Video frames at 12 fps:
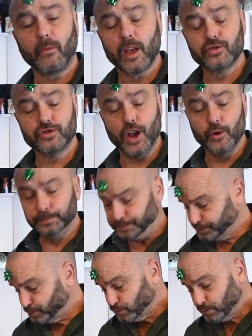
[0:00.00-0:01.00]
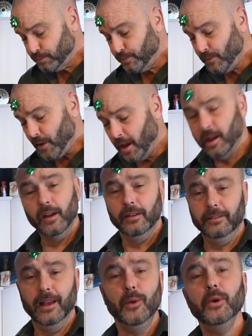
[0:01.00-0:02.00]
So
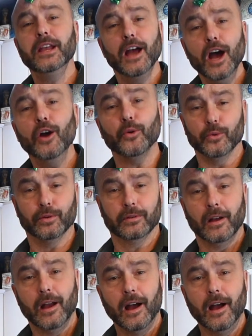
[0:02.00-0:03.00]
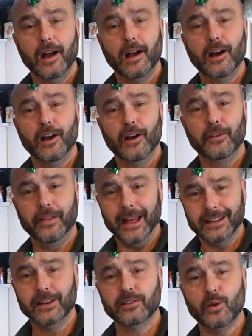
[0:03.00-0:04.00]
there we go.
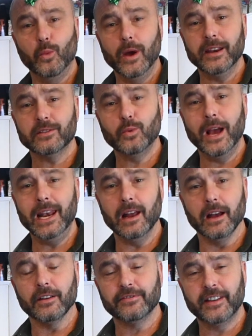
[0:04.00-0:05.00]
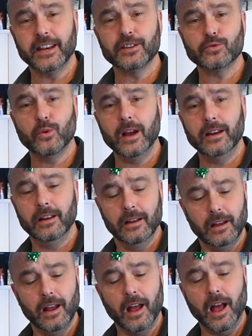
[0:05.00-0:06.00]
That is
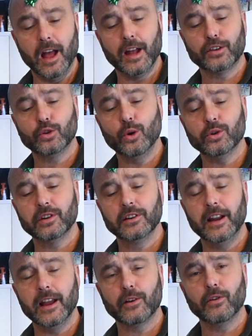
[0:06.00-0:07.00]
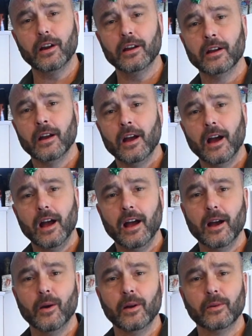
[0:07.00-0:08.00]
Venezuela-Torta Negra.
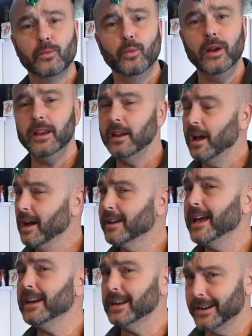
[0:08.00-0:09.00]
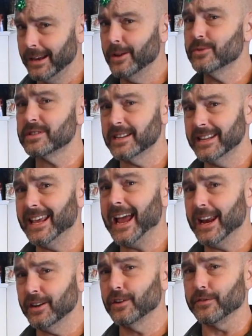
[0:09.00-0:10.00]
We are getting close to the
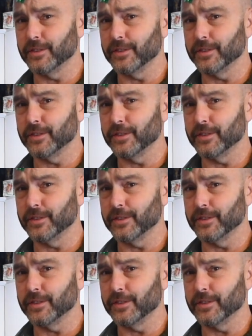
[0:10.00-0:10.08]
end of